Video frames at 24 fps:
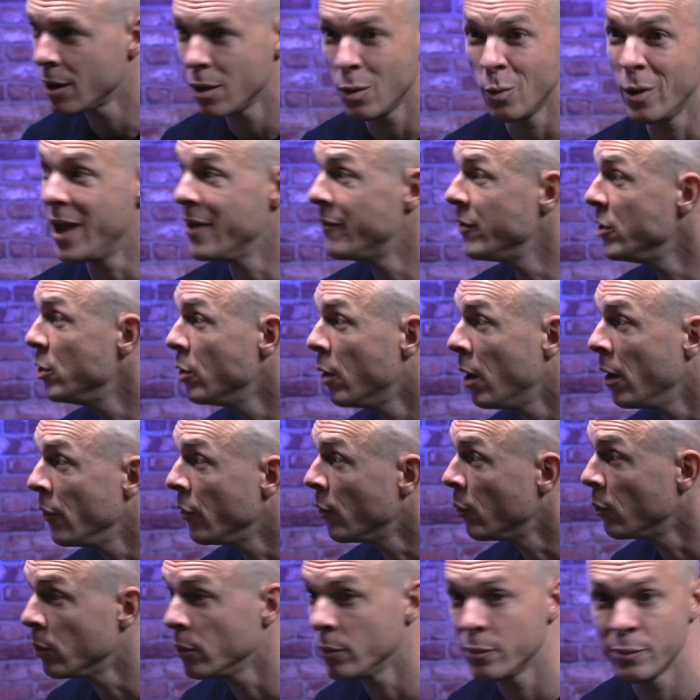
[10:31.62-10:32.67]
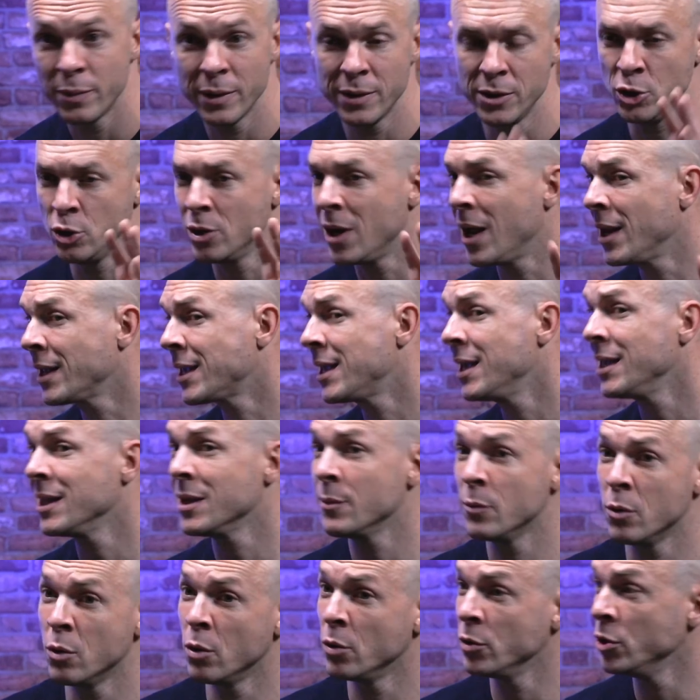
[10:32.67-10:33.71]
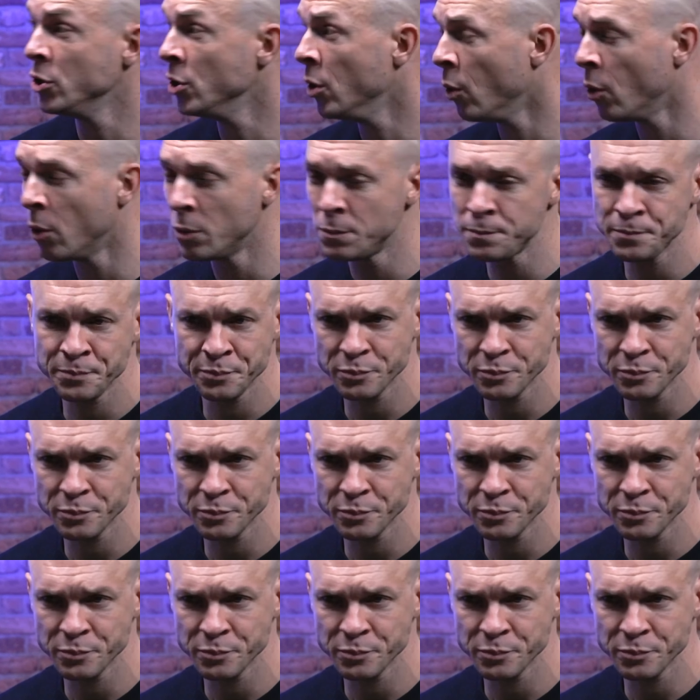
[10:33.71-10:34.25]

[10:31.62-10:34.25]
wherever you are in the but United Kingdom or or,